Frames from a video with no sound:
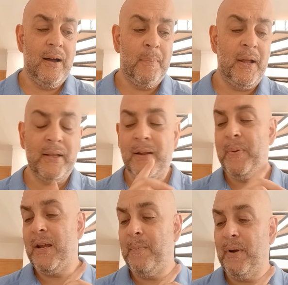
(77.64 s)
probably gonna
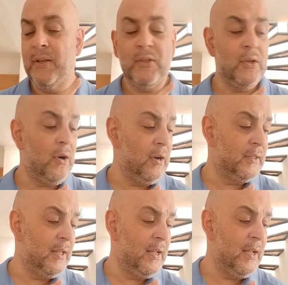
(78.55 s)
pick up a good cigar
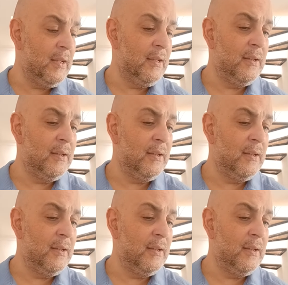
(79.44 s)
today.